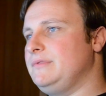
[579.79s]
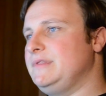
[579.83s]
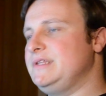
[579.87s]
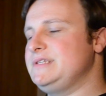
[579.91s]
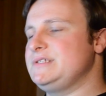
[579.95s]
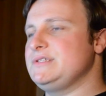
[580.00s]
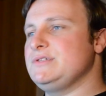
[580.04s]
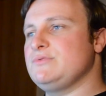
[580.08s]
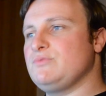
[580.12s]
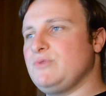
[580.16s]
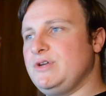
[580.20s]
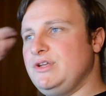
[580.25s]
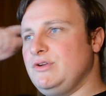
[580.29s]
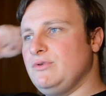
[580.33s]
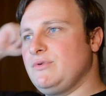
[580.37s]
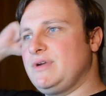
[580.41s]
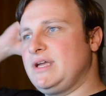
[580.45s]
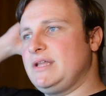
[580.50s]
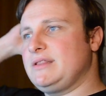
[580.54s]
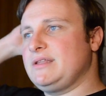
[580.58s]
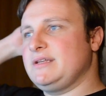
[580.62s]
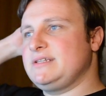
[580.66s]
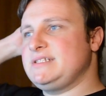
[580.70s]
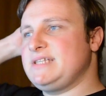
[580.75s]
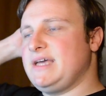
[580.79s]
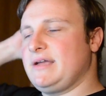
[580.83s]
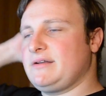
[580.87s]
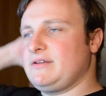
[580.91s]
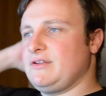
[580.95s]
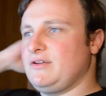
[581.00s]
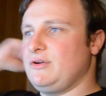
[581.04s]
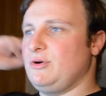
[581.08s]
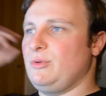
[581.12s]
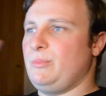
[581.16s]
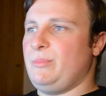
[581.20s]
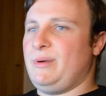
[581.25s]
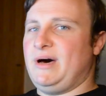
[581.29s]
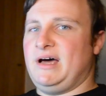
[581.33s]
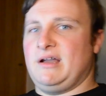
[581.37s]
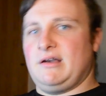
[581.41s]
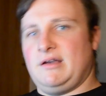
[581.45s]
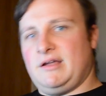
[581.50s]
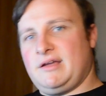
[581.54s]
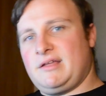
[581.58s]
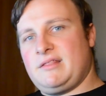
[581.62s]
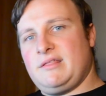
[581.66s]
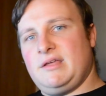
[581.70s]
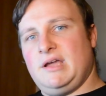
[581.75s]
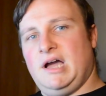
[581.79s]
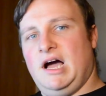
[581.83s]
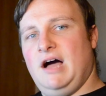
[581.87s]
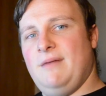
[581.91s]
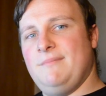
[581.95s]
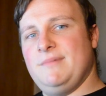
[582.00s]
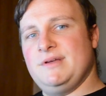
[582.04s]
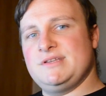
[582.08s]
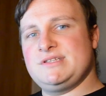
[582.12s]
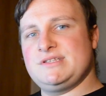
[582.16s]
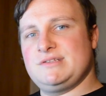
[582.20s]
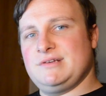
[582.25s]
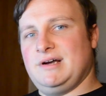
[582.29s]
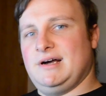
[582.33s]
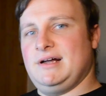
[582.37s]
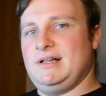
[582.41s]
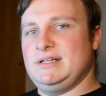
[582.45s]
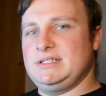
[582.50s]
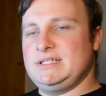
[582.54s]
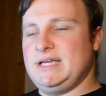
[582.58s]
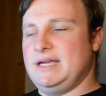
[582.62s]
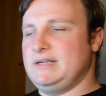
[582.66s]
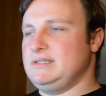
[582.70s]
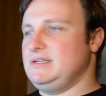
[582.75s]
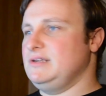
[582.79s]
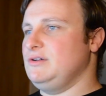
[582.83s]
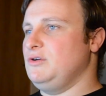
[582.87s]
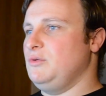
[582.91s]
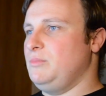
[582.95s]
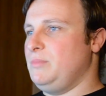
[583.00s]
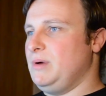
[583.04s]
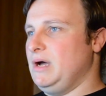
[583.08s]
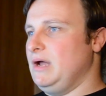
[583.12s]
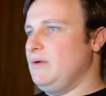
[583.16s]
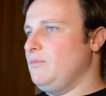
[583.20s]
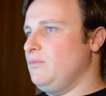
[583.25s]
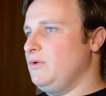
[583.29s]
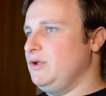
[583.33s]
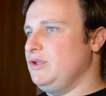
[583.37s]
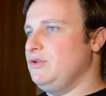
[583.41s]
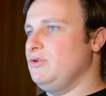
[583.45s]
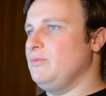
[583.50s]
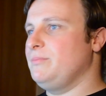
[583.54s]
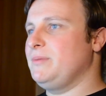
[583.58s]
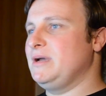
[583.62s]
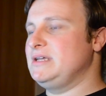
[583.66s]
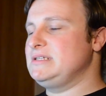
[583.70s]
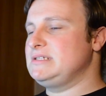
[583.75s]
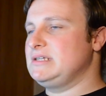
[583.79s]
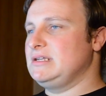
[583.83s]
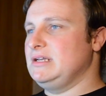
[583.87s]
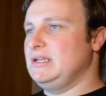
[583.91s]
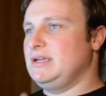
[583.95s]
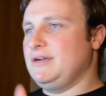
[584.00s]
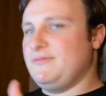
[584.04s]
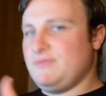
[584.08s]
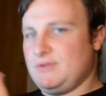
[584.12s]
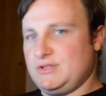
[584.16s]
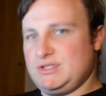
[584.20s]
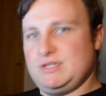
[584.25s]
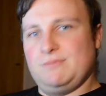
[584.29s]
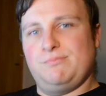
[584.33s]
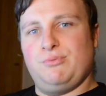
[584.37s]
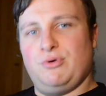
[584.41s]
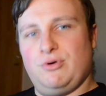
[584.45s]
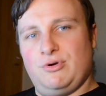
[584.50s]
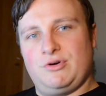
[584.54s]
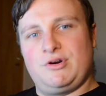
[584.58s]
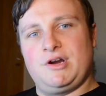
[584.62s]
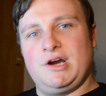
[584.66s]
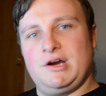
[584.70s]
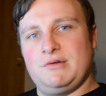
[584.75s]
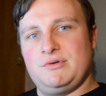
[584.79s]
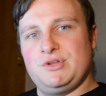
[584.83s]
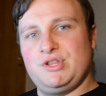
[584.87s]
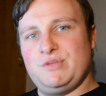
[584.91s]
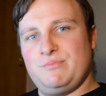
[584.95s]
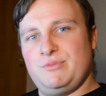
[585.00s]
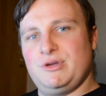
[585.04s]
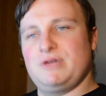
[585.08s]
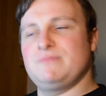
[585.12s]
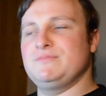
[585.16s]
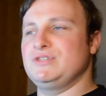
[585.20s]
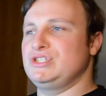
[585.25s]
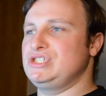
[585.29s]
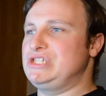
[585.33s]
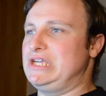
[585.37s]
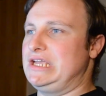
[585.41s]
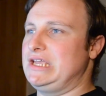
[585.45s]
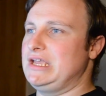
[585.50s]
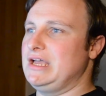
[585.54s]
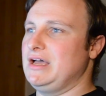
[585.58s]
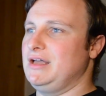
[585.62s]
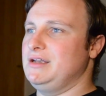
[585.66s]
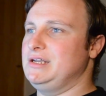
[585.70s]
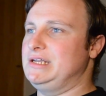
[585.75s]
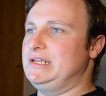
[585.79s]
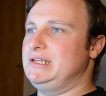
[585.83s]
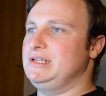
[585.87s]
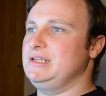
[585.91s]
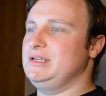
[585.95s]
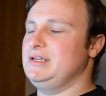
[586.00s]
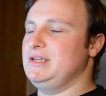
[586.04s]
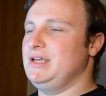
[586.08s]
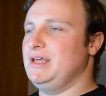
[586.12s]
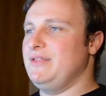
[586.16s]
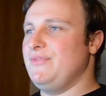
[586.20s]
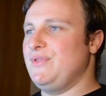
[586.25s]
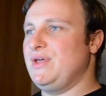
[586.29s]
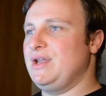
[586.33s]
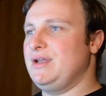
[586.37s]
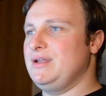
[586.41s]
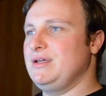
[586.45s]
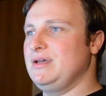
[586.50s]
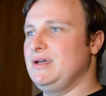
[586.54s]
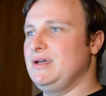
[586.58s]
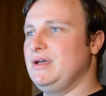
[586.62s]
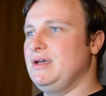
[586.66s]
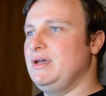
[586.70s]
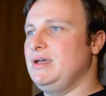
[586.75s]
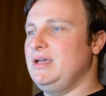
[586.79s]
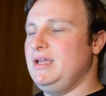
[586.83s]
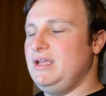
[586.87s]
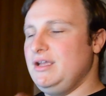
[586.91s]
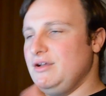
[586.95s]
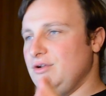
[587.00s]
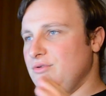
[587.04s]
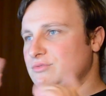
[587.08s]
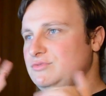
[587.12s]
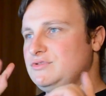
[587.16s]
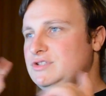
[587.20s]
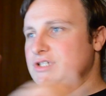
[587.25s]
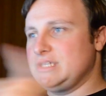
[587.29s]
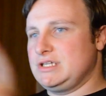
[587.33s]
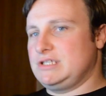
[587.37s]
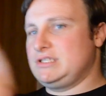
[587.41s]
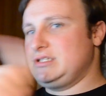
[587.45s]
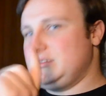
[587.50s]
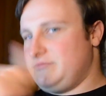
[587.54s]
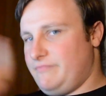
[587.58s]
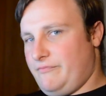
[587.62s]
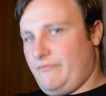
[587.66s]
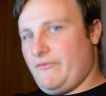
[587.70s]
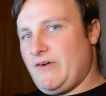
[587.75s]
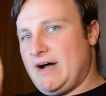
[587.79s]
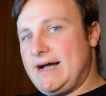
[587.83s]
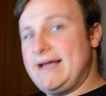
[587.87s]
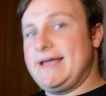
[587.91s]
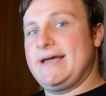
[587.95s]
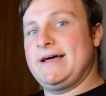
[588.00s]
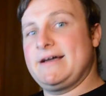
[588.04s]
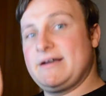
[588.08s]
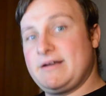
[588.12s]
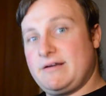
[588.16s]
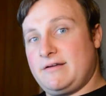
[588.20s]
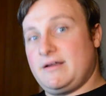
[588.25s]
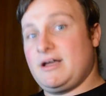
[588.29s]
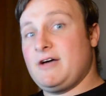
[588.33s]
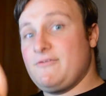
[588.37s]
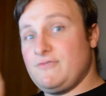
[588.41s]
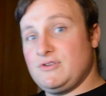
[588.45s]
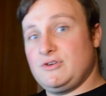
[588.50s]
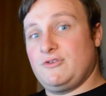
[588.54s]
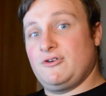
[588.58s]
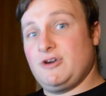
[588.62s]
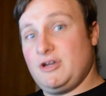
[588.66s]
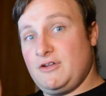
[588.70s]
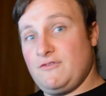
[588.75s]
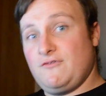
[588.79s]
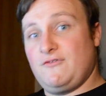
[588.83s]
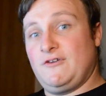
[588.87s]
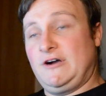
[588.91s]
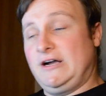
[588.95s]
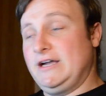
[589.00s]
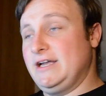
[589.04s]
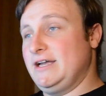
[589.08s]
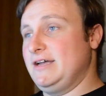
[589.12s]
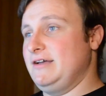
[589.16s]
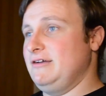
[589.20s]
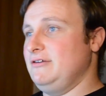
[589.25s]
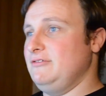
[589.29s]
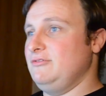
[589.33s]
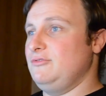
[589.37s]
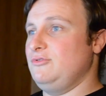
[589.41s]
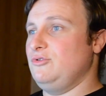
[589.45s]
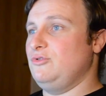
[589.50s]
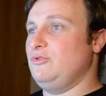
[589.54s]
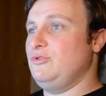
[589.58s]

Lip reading: This is where you'll get the tactical part, like the armor-style tactical part, where you basically have a support guy with a big machine gun in it, and then he'll just fire covering fire,